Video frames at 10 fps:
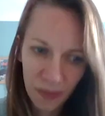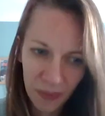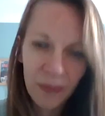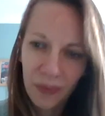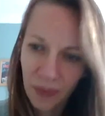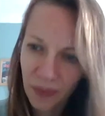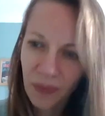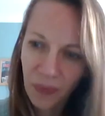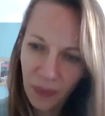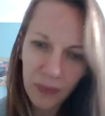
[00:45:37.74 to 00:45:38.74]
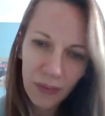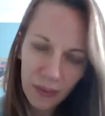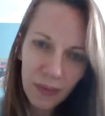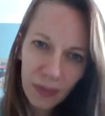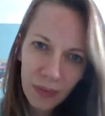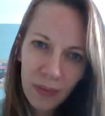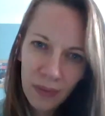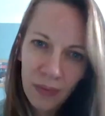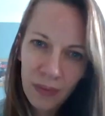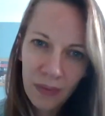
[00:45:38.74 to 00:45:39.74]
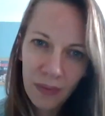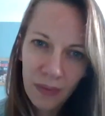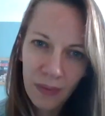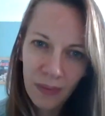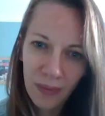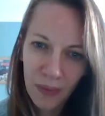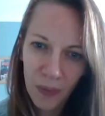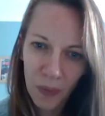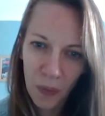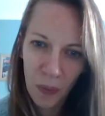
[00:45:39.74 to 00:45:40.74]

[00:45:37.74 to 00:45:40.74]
it's very specifically said, that her